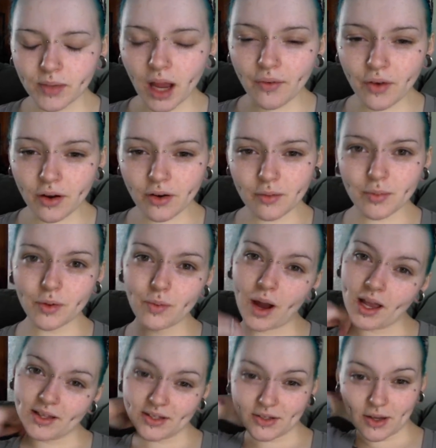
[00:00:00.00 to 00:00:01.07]
I've got a lot more
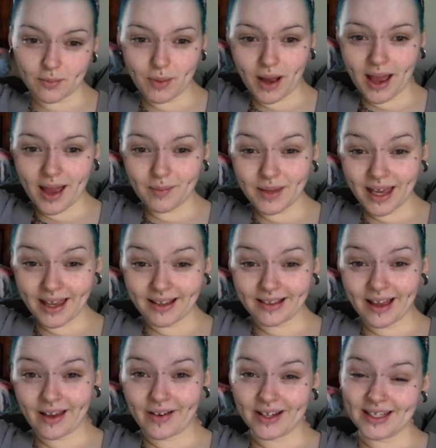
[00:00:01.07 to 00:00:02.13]
work to do, but I am getting
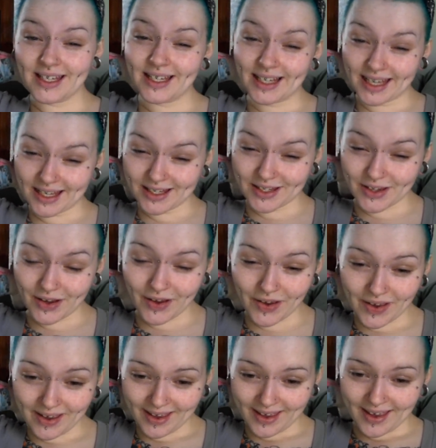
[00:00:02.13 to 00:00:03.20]
there ideally.
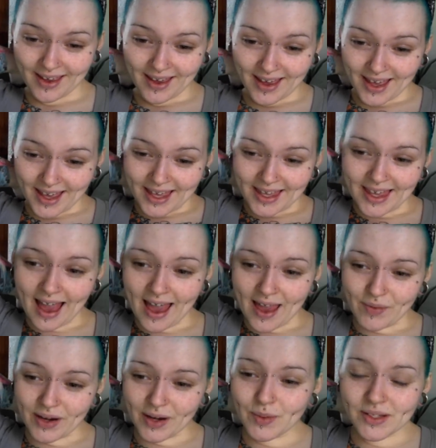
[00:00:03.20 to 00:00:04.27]
So yeah,
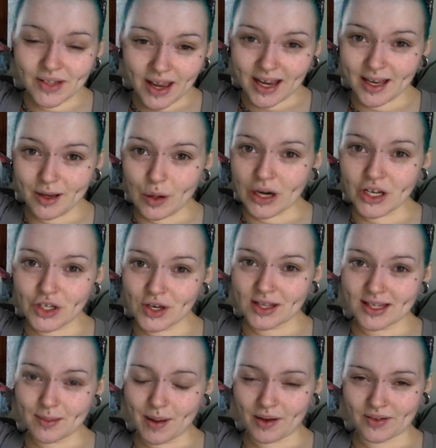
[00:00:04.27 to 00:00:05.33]
if anyone's got any
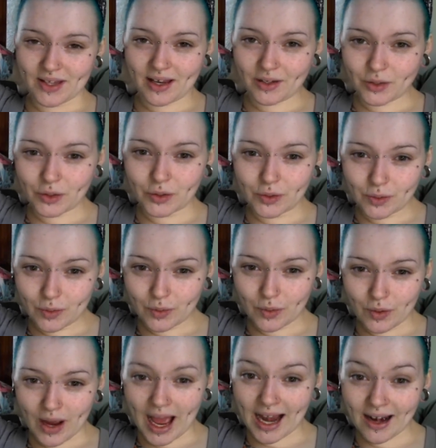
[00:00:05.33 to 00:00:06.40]
questions about Xenical
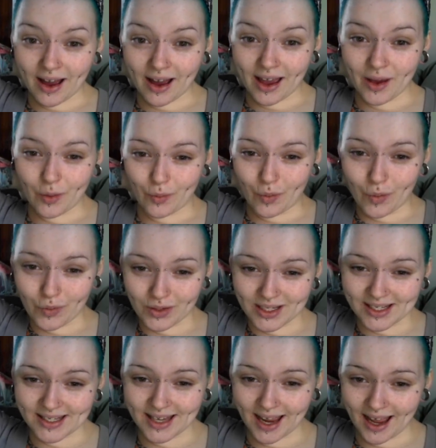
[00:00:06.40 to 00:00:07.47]
or Alli or
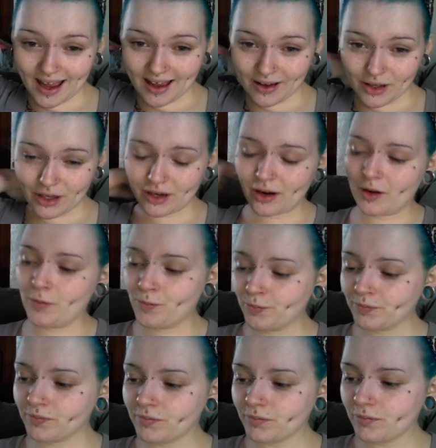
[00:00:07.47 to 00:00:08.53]
Orlistat,
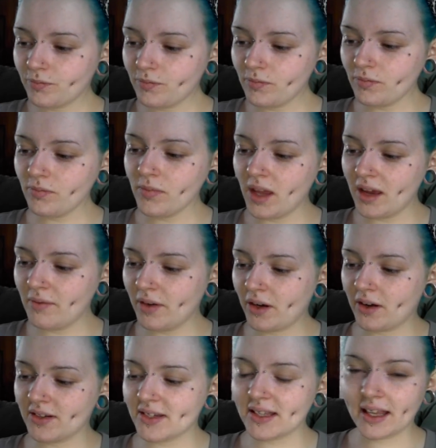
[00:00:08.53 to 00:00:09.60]
in
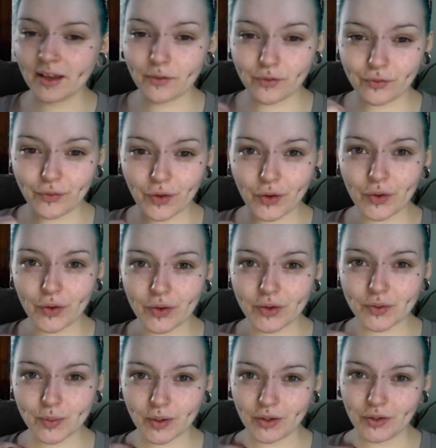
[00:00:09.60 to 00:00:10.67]
regards to like
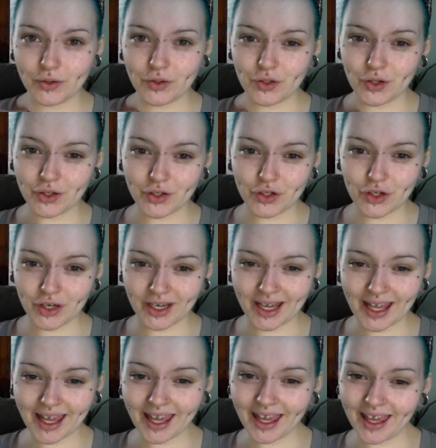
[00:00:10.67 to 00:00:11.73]
food, what you should and shouldn't
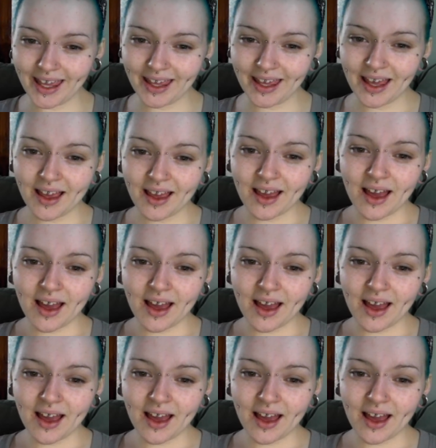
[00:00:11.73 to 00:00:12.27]
eat,